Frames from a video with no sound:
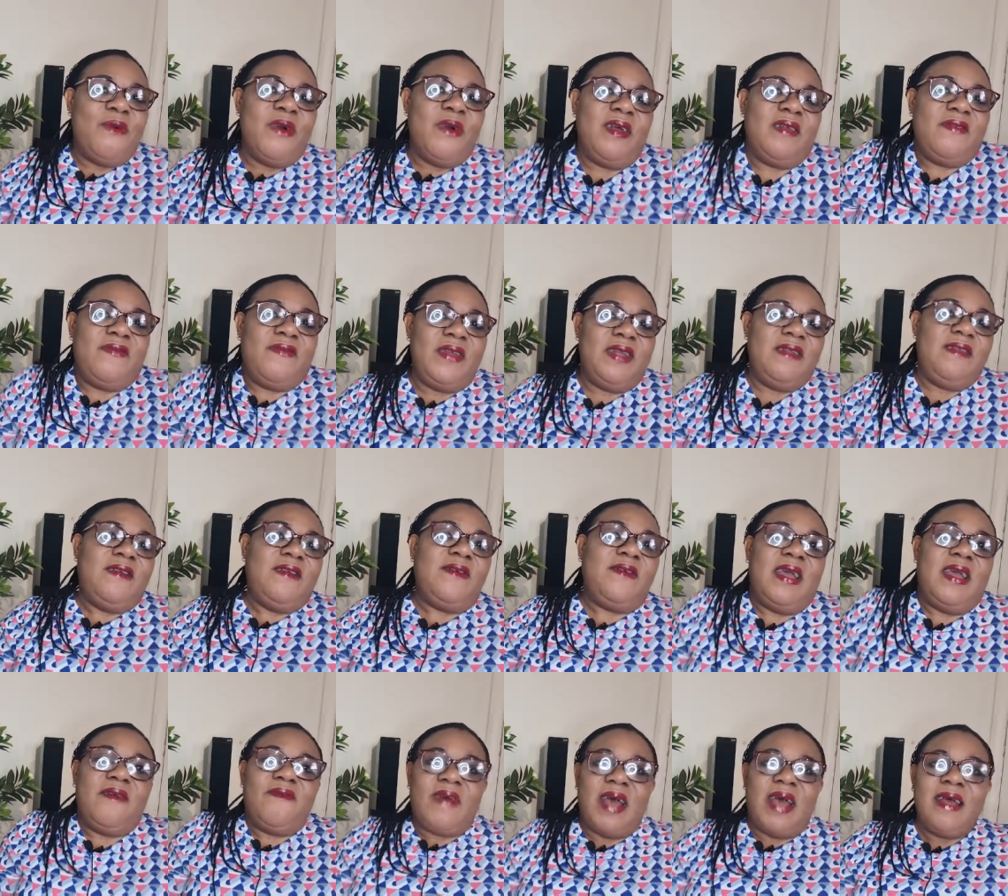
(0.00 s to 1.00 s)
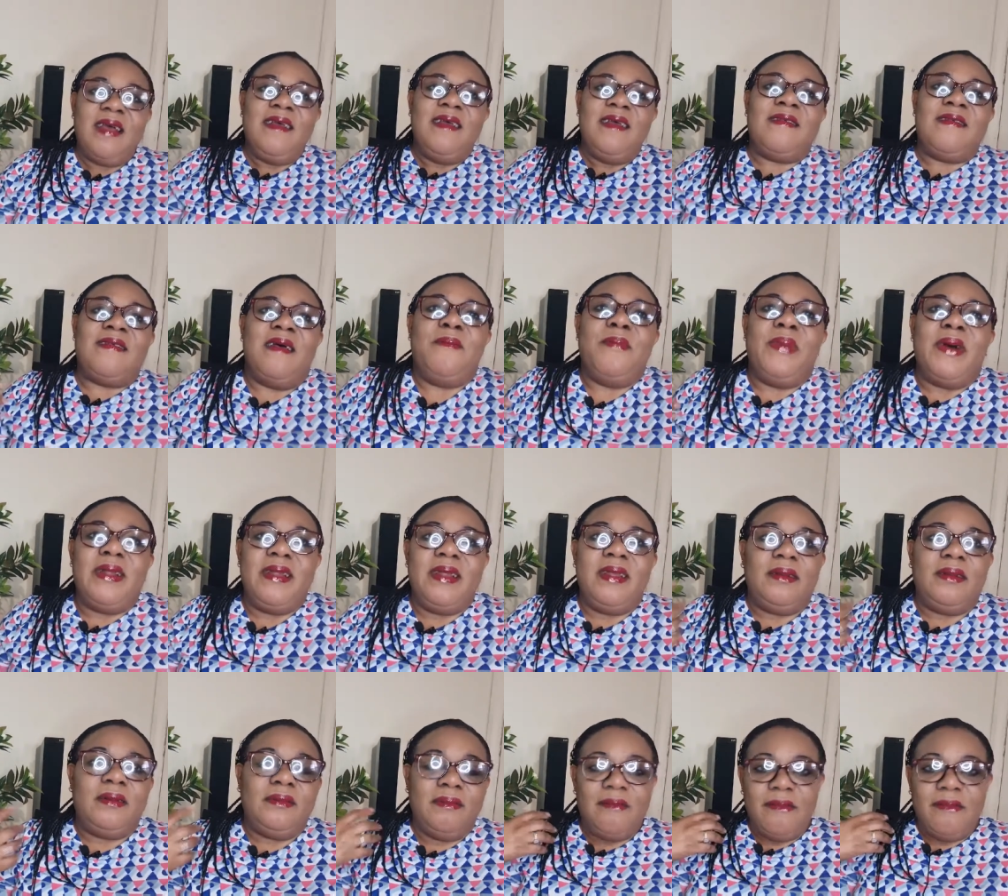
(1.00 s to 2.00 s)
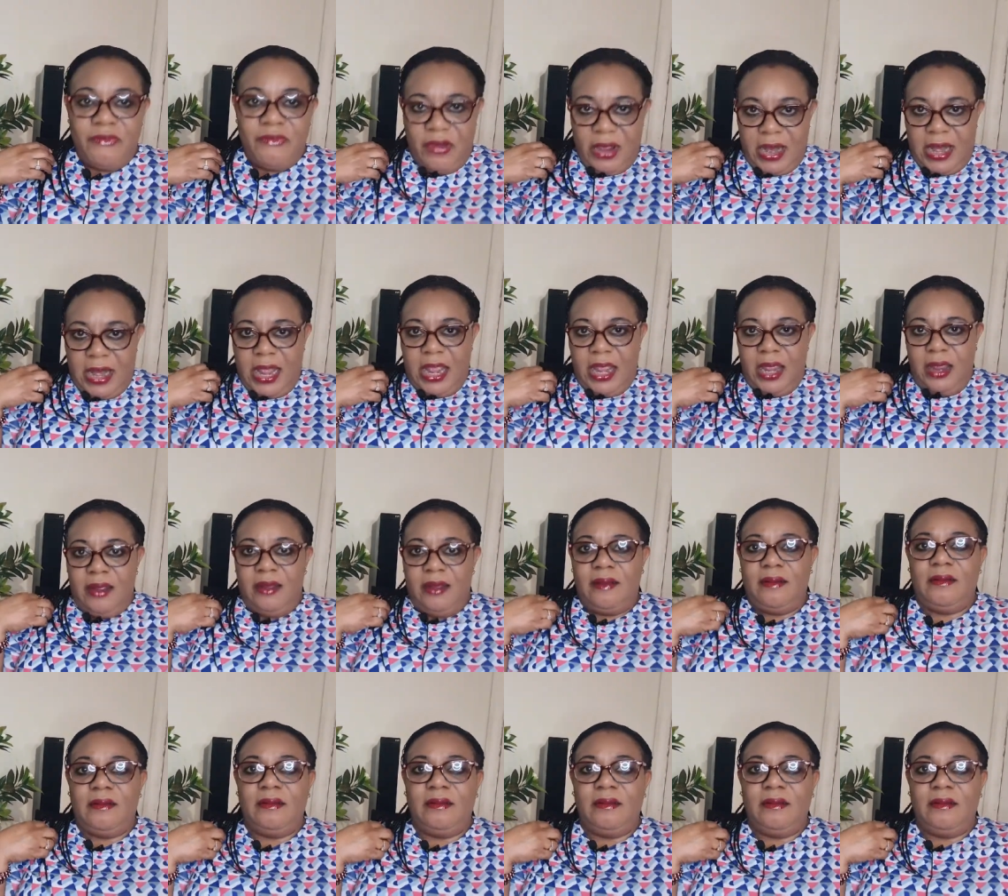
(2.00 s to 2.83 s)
the worst video ever. Somebody, really?